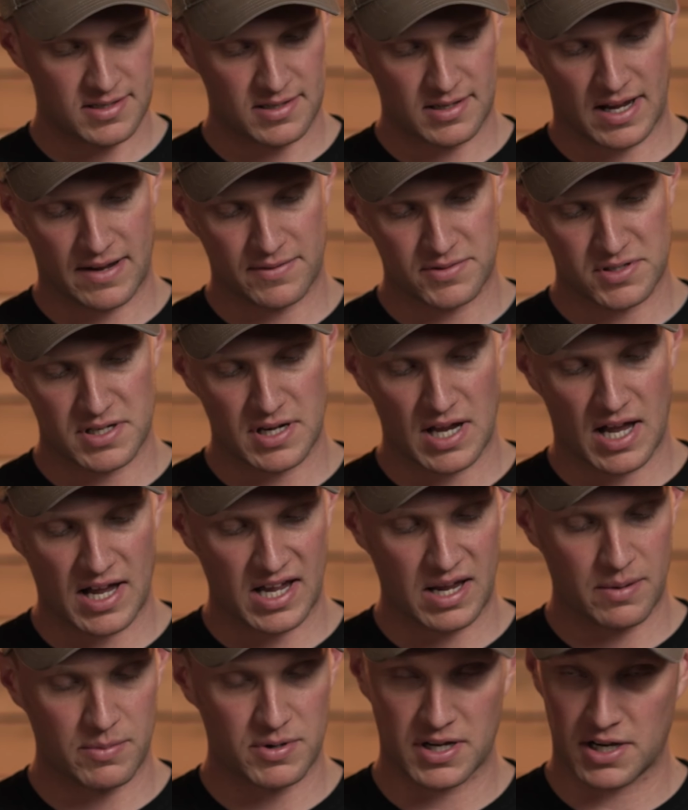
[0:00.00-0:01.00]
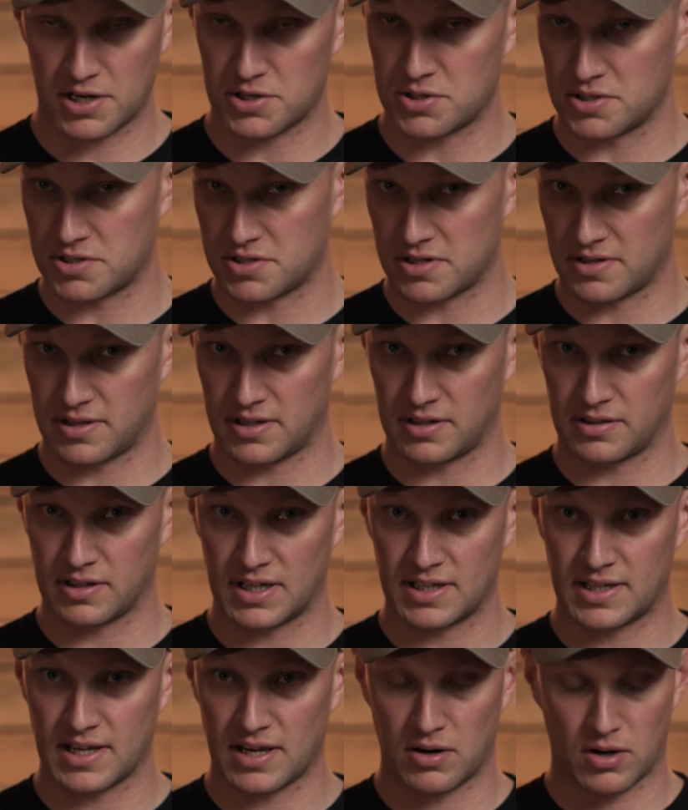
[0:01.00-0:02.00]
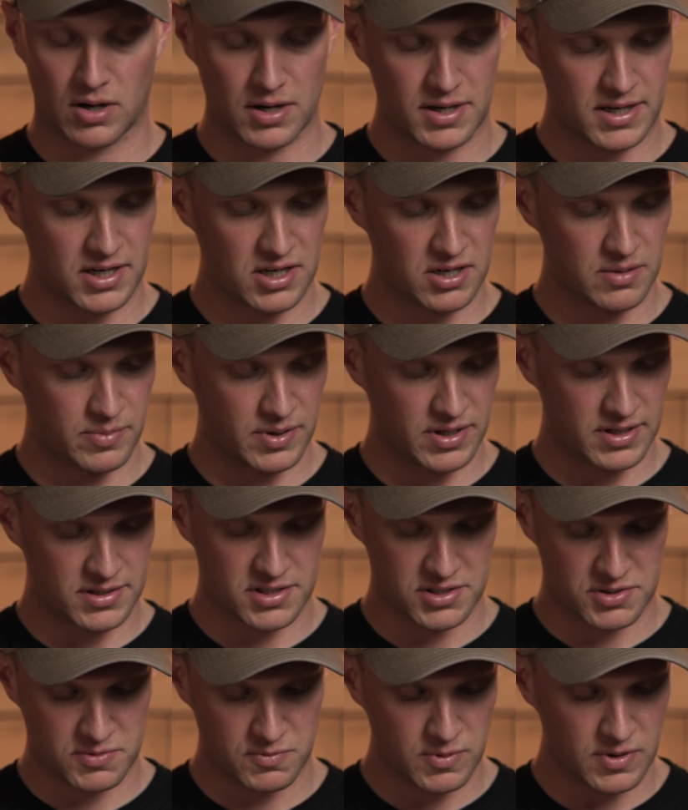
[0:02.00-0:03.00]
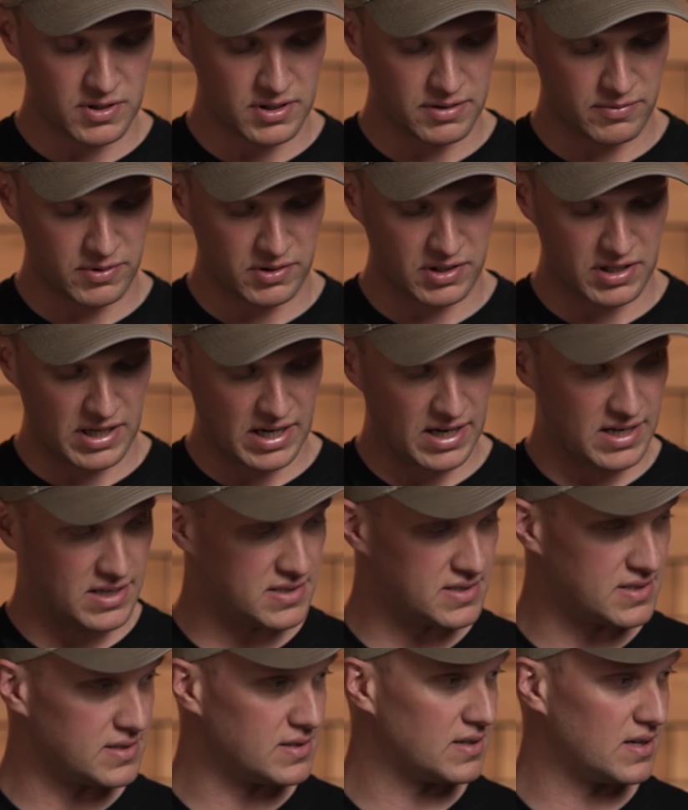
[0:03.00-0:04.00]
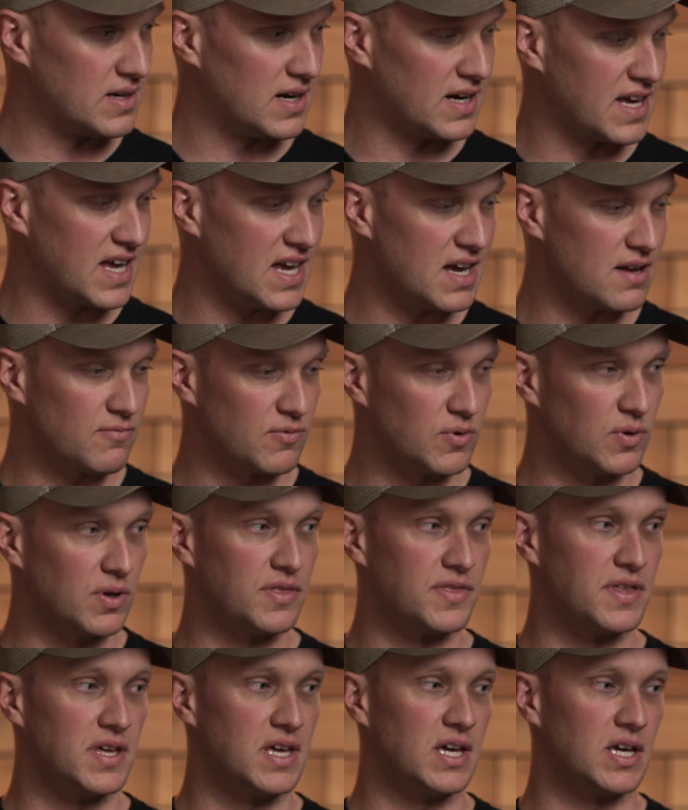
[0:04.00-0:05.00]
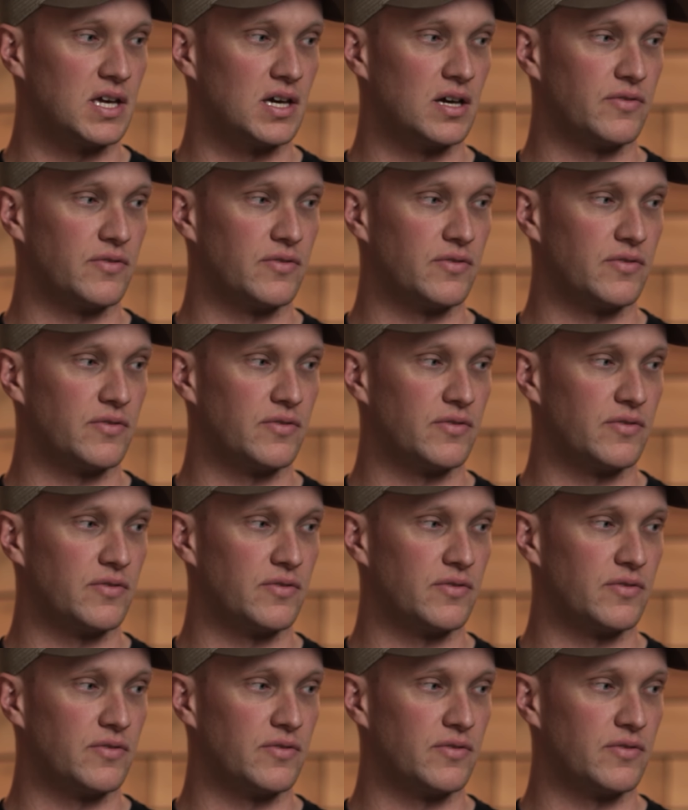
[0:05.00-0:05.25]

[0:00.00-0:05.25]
obviously not ambidextrous or anything like that on here, but just really, really nice. I can't really think of